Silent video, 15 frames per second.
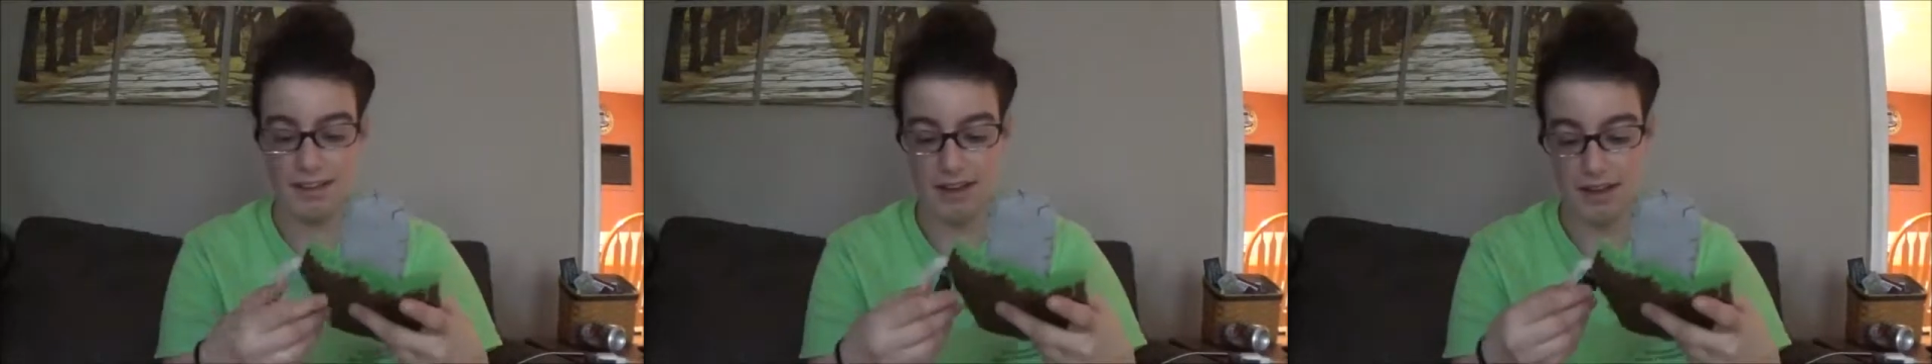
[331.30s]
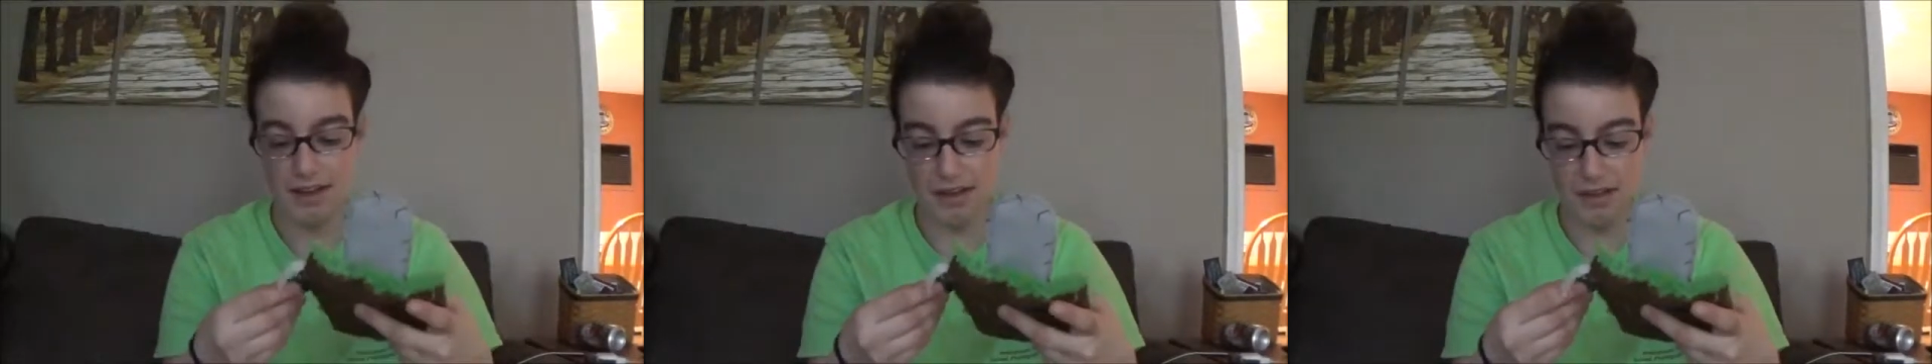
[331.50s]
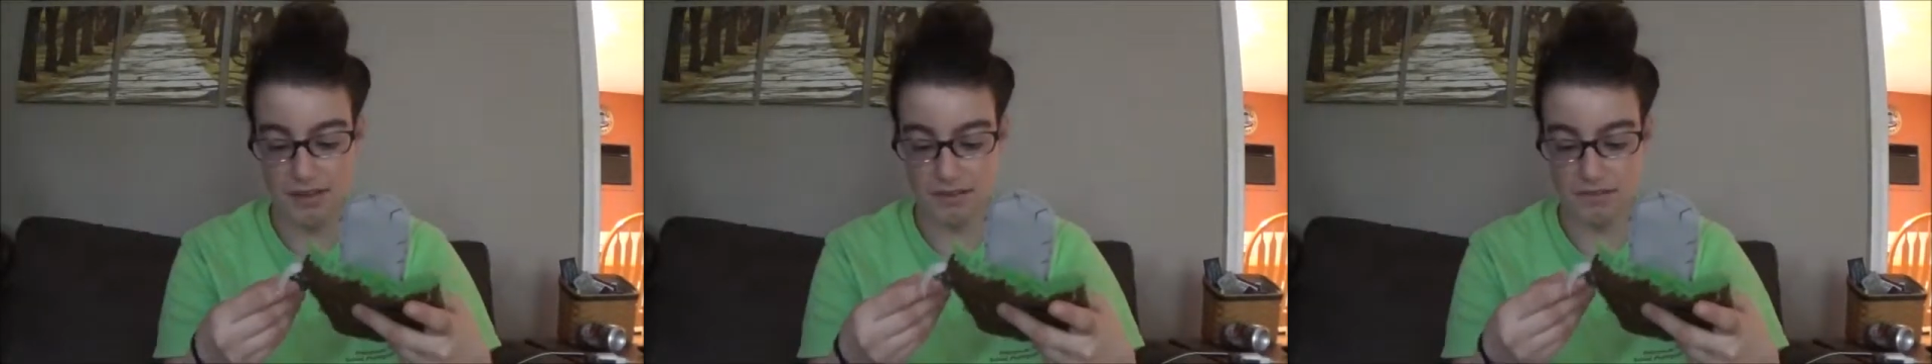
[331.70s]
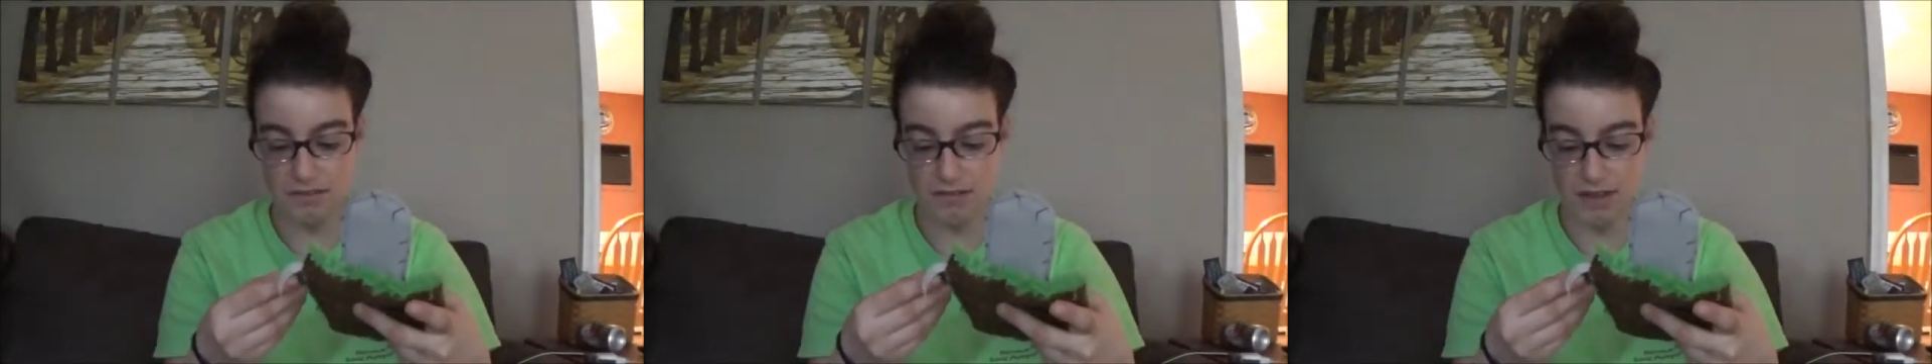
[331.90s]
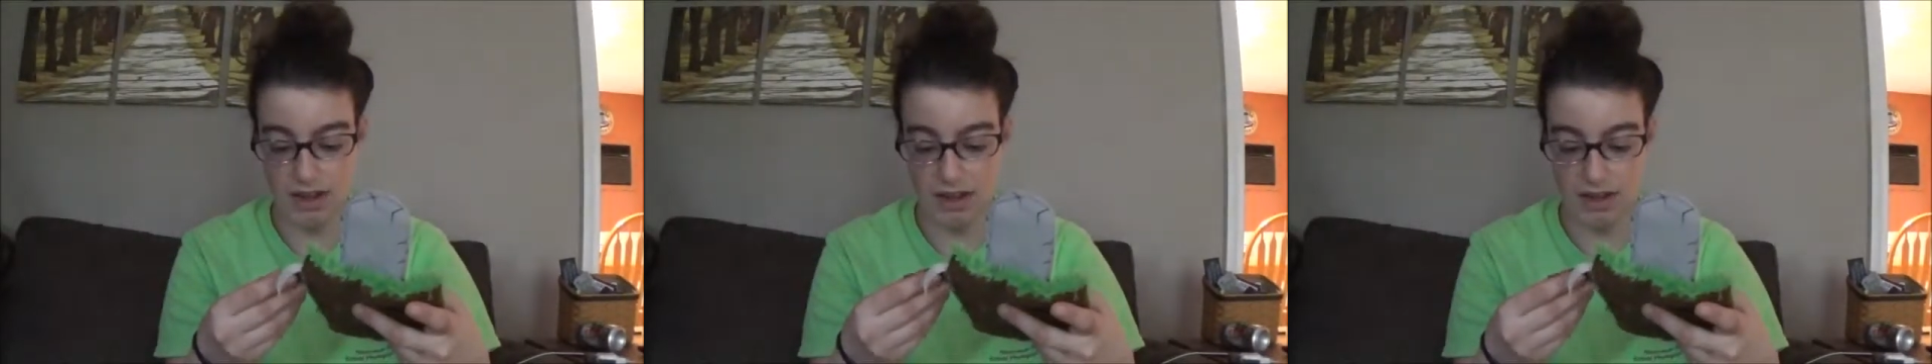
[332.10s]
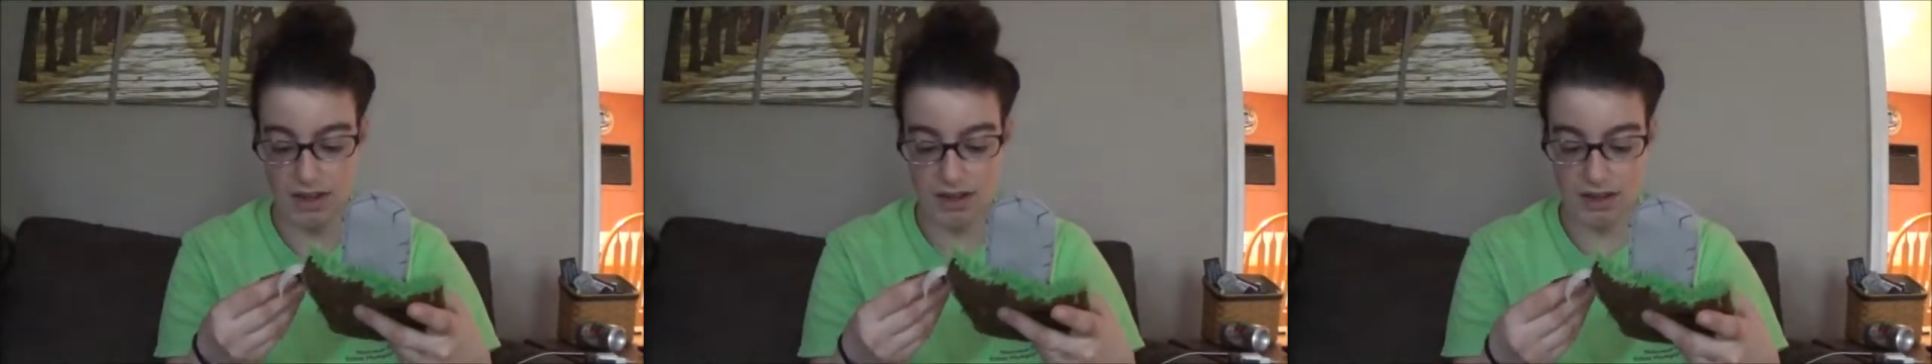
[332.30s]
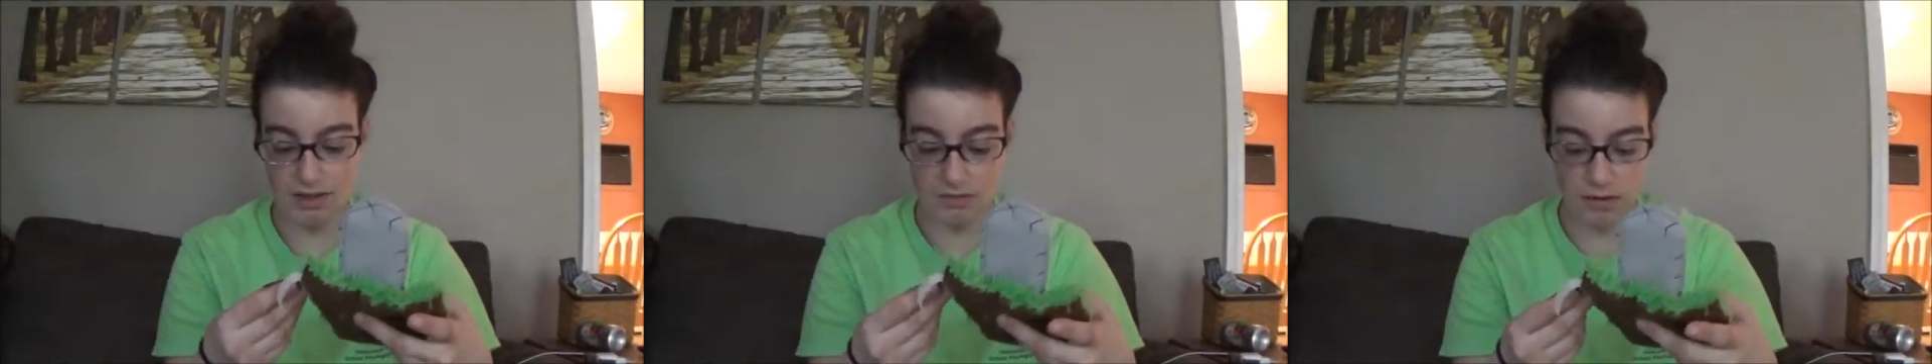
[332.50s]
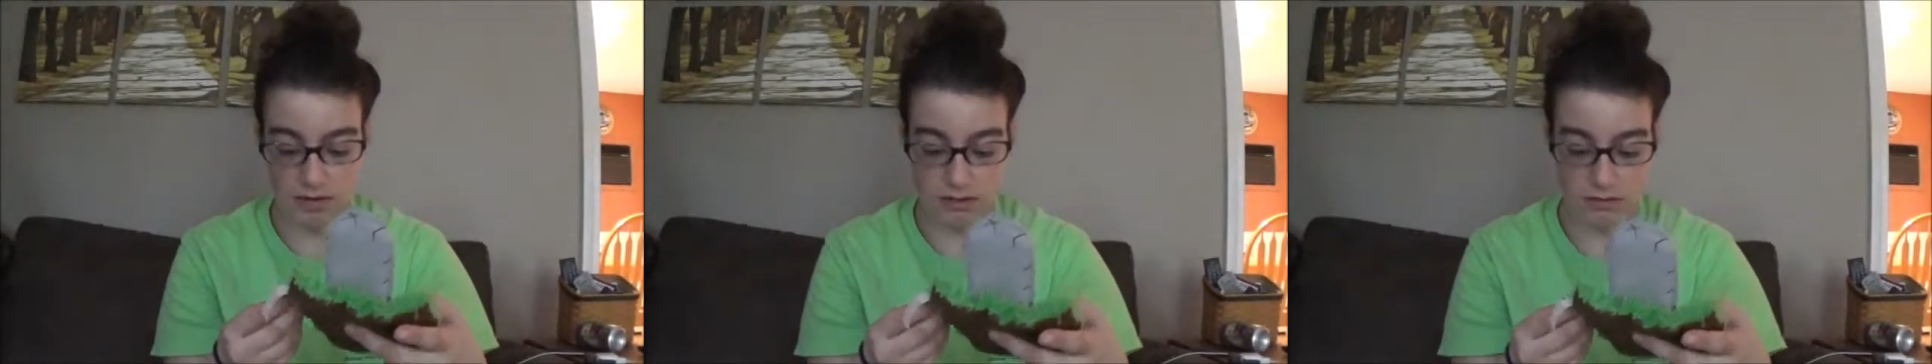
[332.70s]
um,
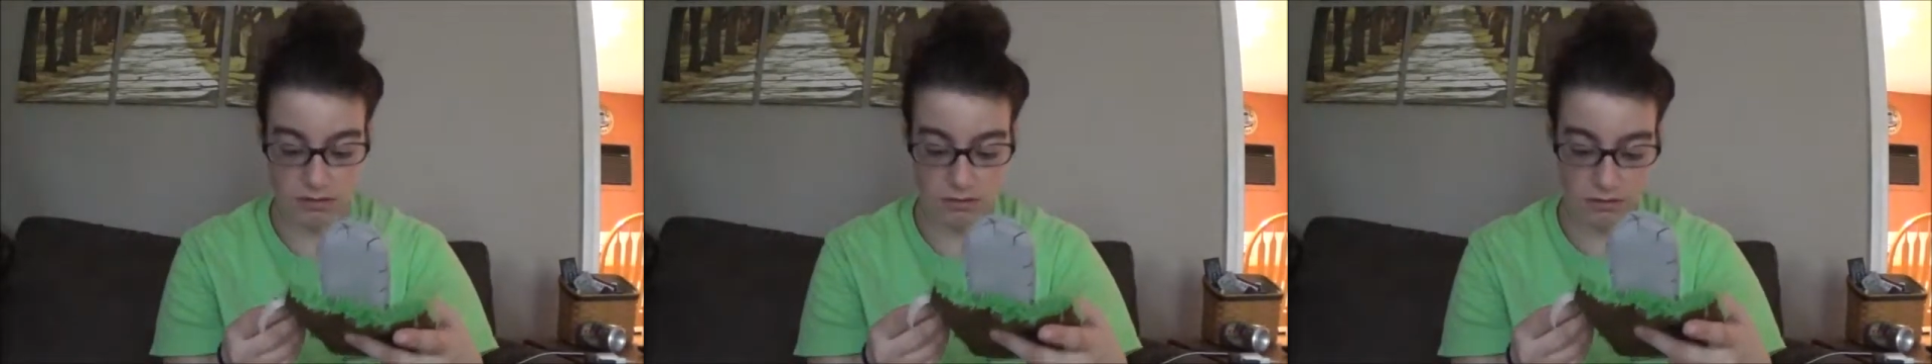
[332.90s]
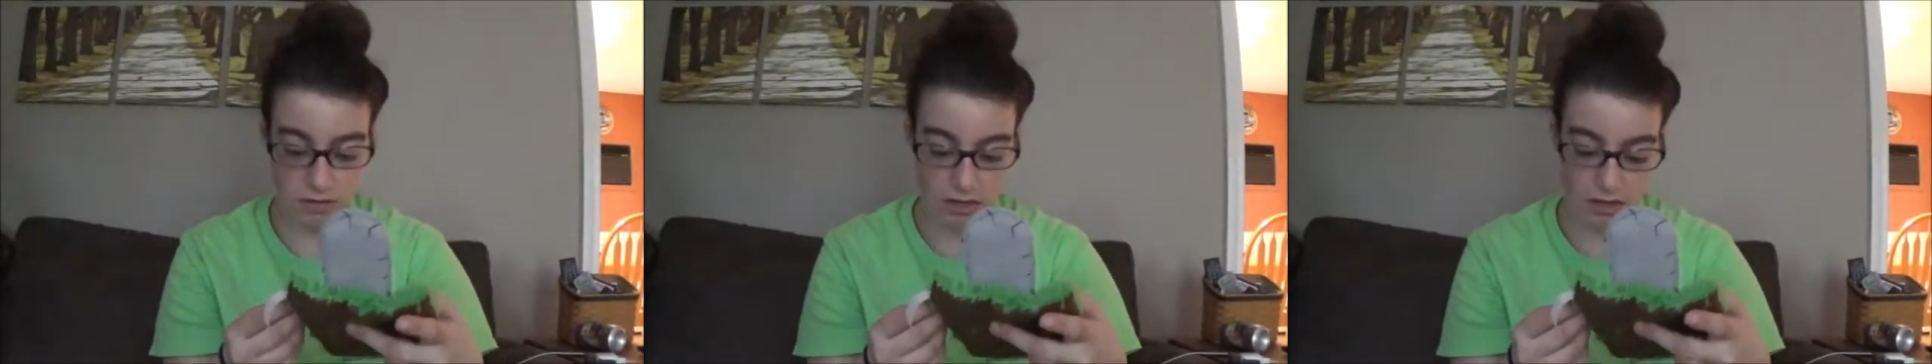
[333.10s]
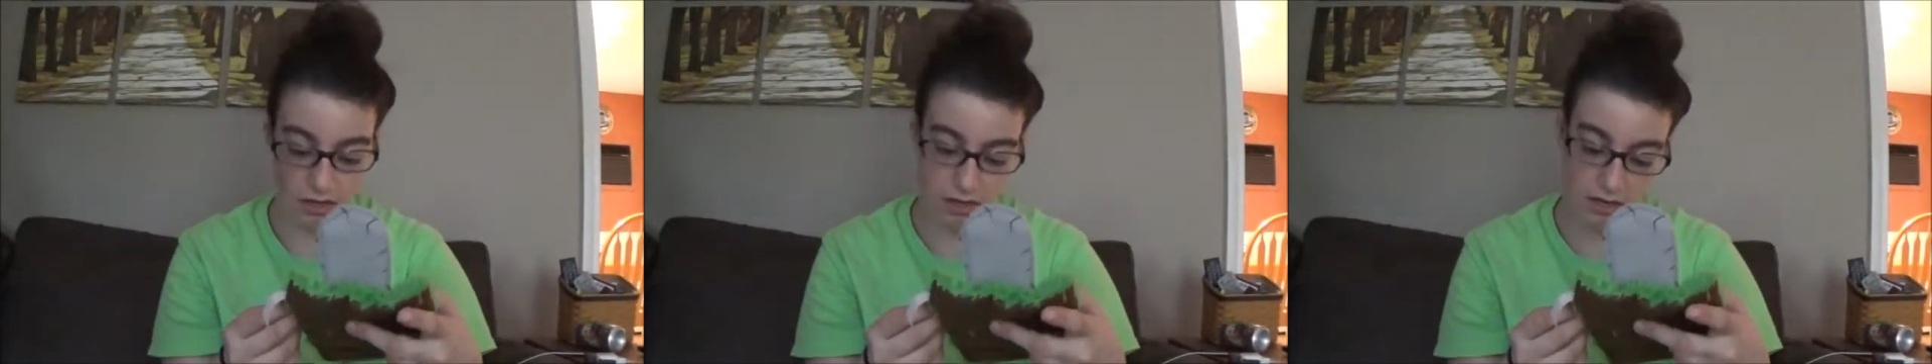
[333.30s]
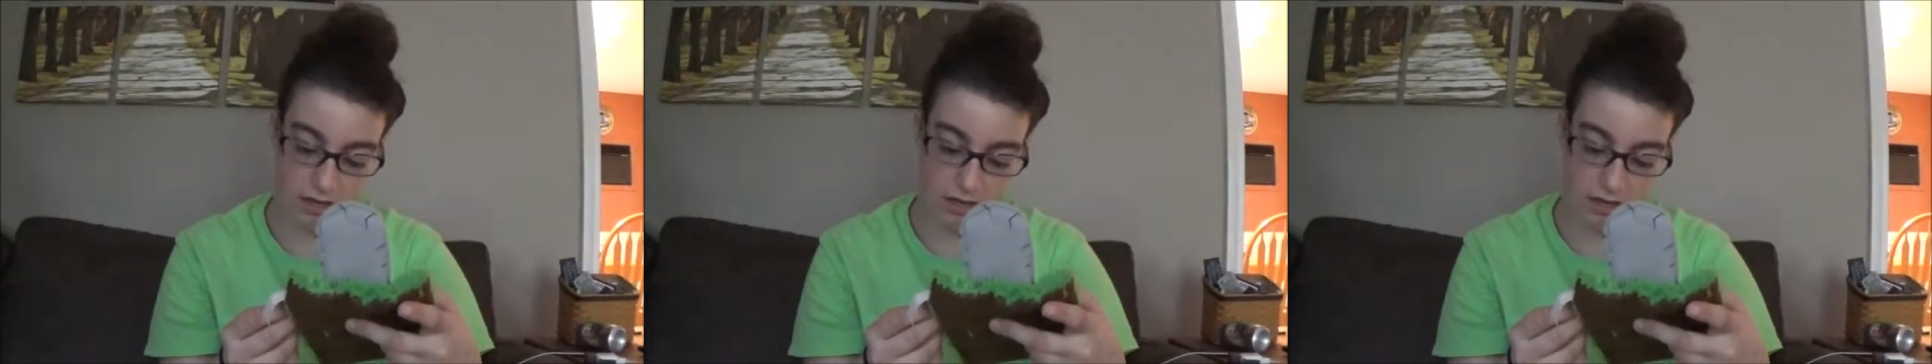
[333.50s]
I'm not too sure